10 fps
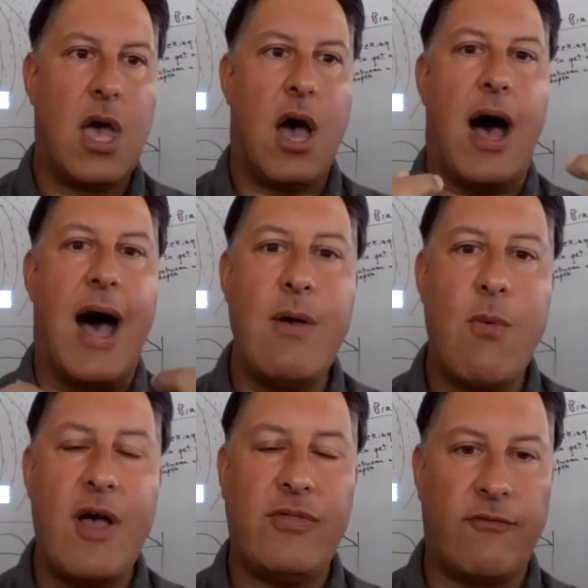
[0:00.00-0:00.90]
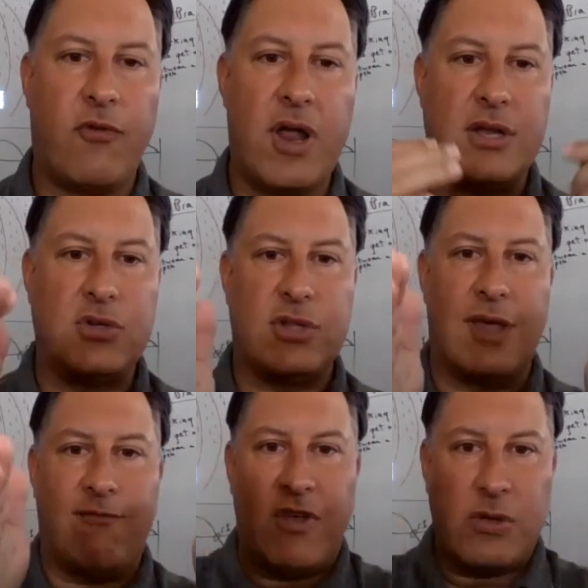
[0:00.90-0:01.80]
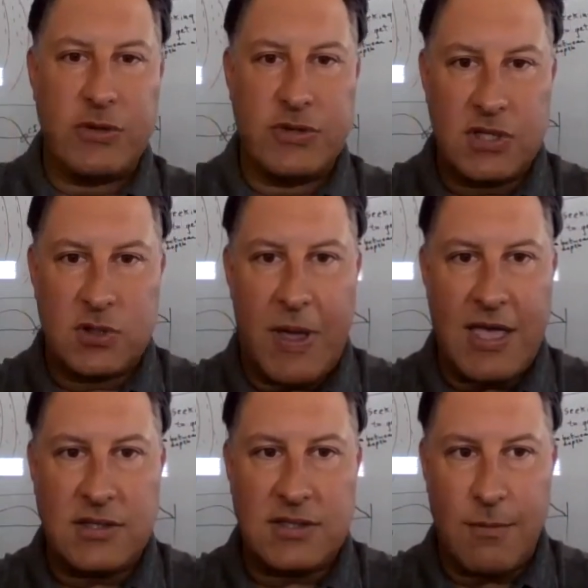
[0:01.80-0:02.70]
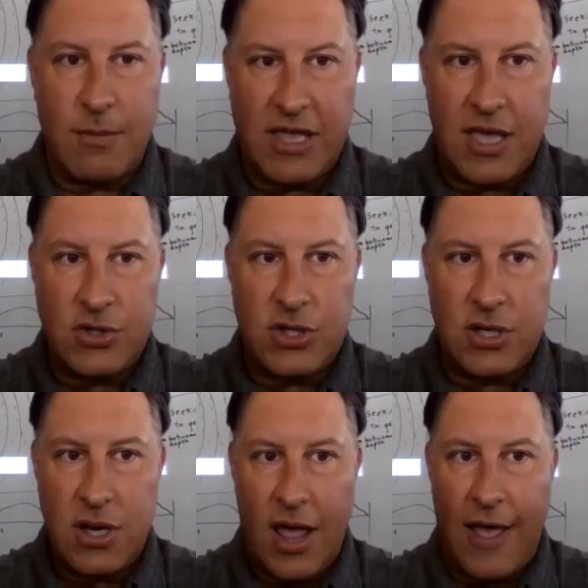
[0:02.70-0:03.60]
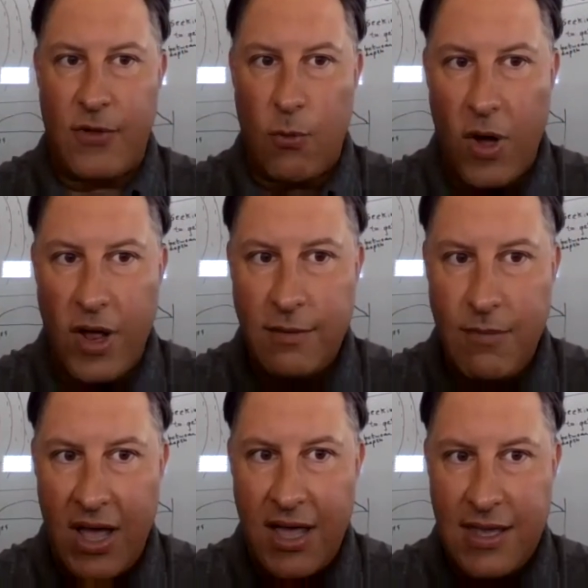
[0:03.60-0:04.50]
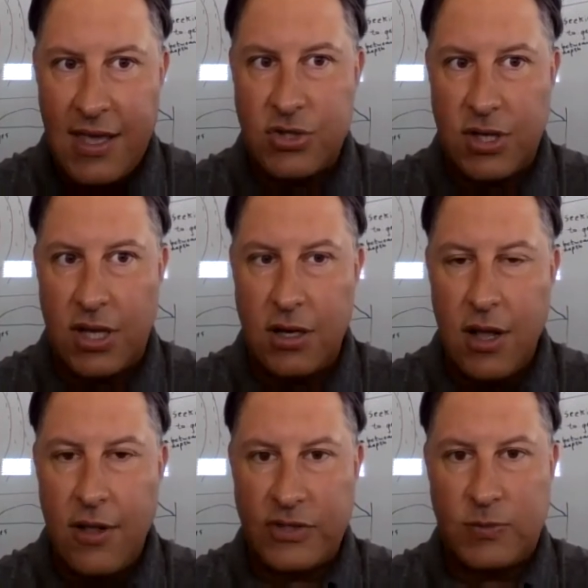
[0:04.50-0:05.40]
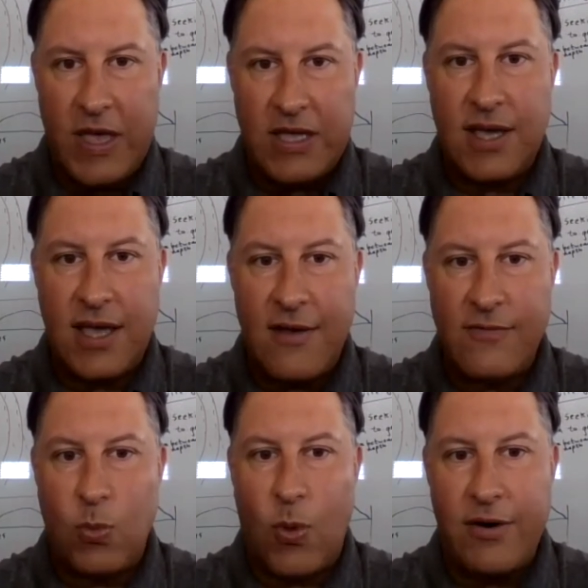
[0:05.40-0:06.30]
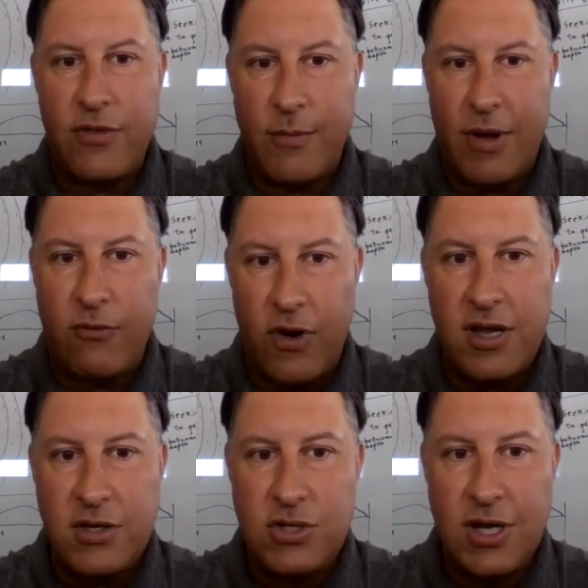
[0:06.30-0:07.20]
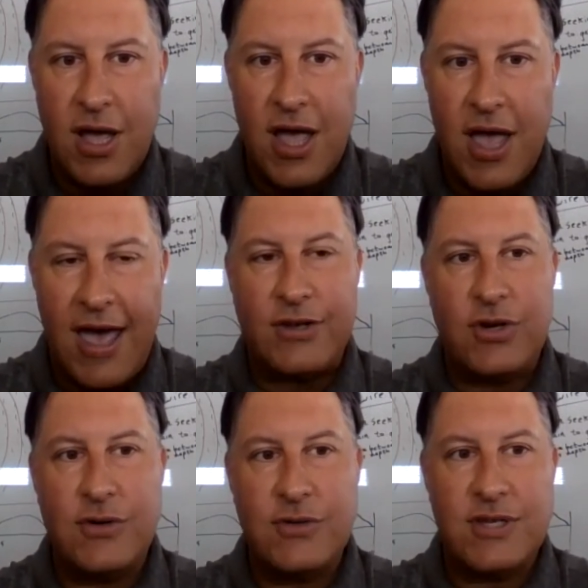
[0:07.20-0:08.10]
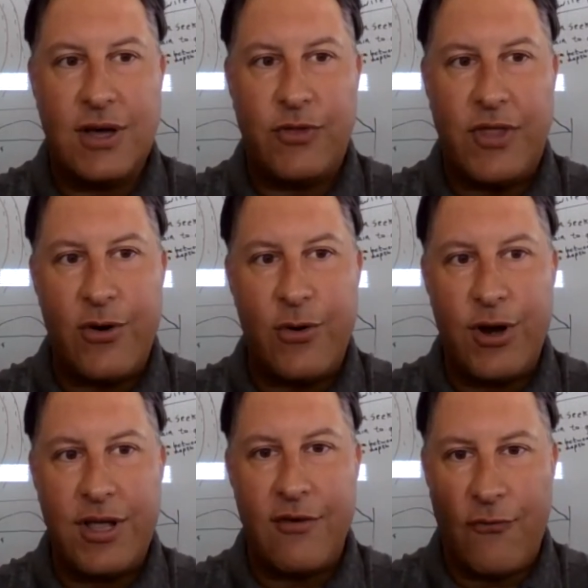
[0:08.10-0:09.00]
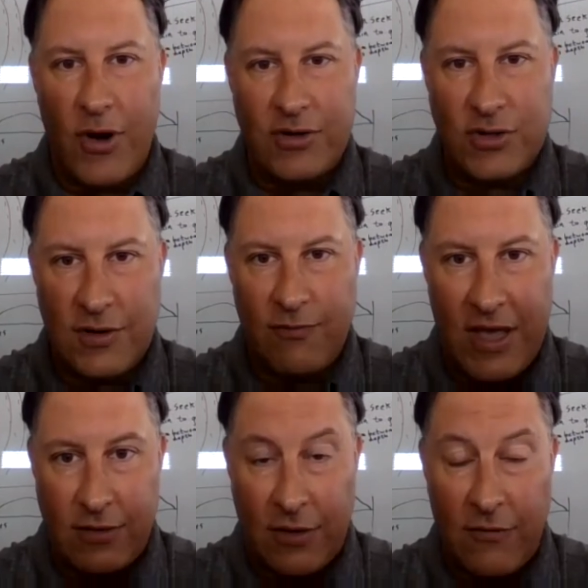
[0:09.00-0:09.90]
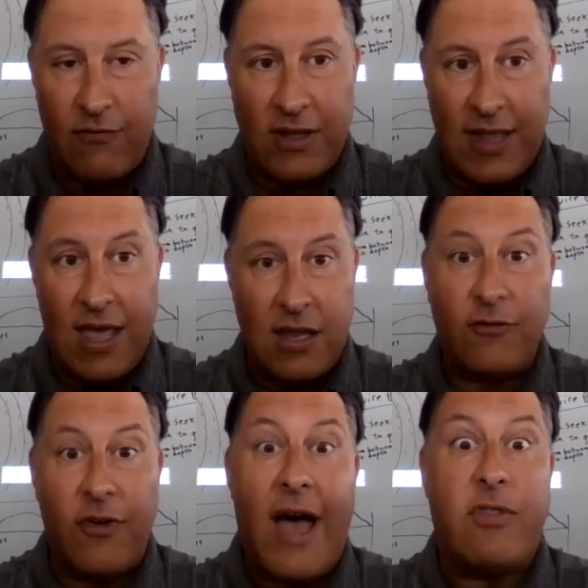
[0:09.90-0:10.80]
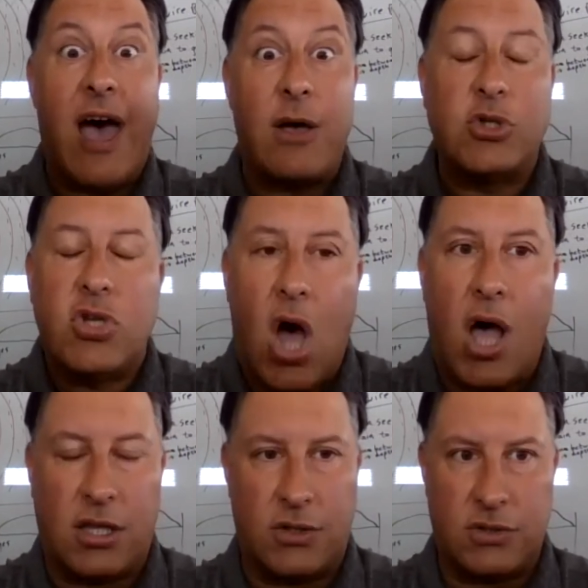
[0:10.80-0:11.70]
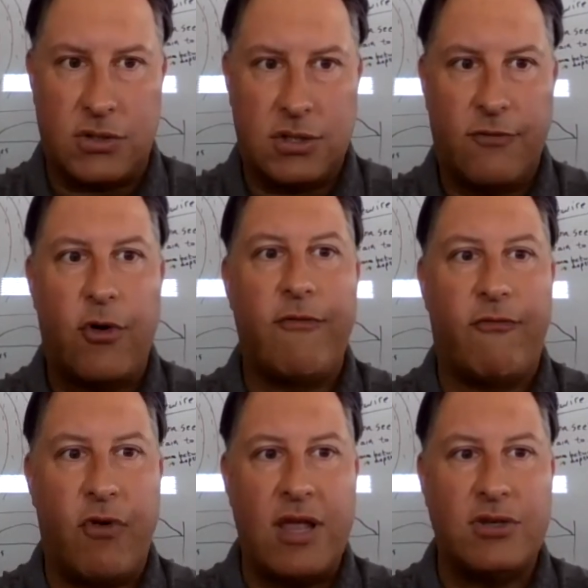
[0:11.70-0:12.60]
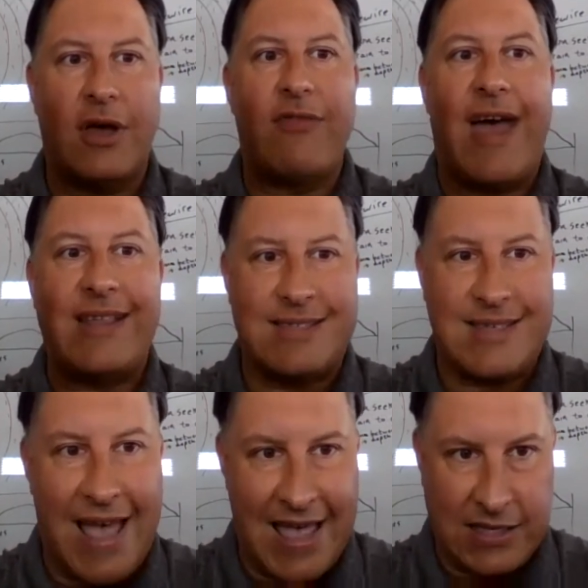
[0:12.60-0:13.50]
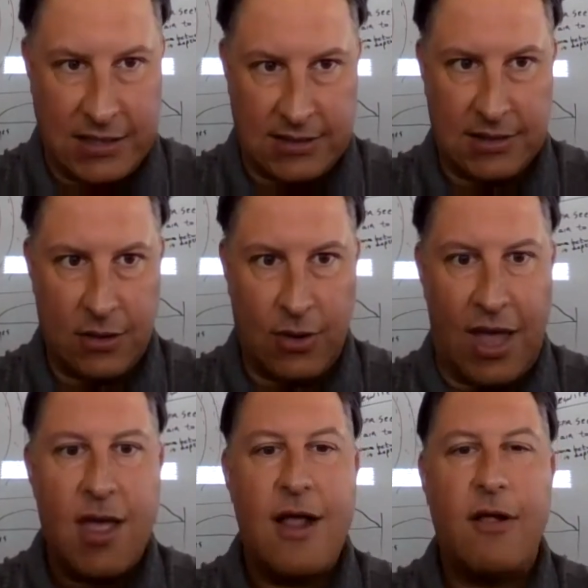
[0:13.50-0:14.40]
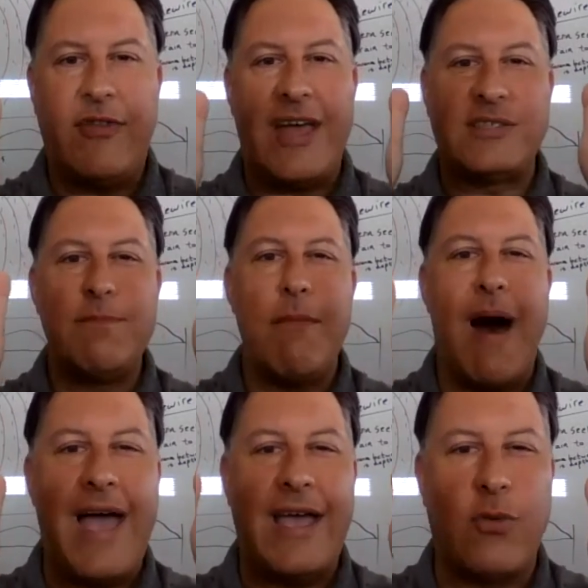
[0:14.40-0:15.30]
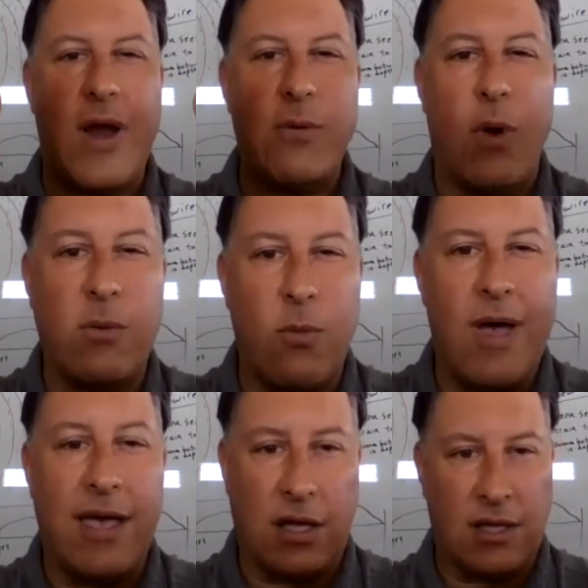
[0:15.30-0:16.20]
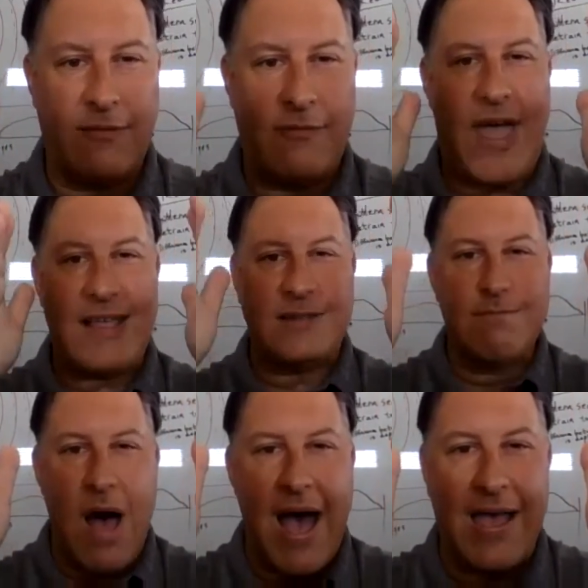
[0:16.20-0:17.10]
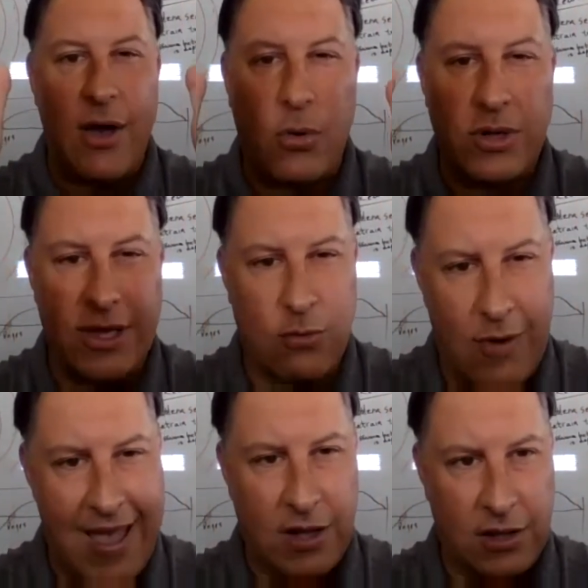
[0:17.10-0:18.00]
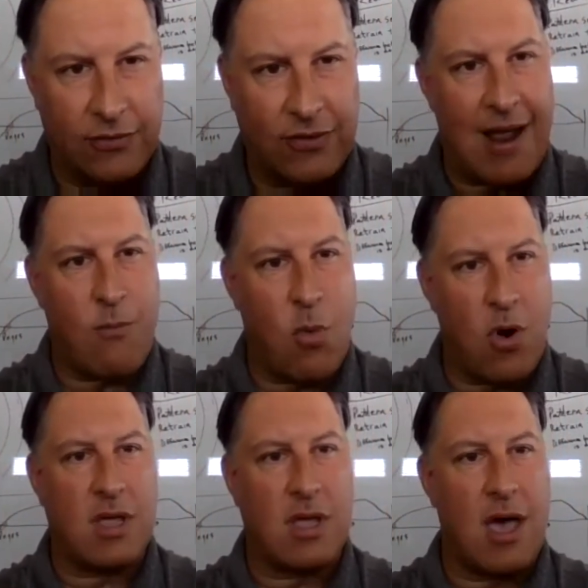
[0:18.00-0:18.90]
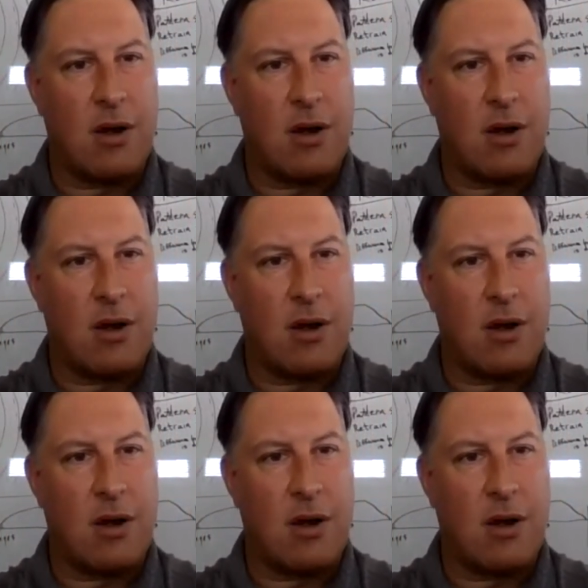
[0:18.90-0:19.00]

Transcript: I want the fridge that fills the space in my kitchen, and the one in my kitchen, the space I have is wider than my fridge. And it turns out that in order to get a fridge to fit that, it's $5,000 for a fridge of that size. Okay, that's my great white whale. That's my holy grail that I'm working on.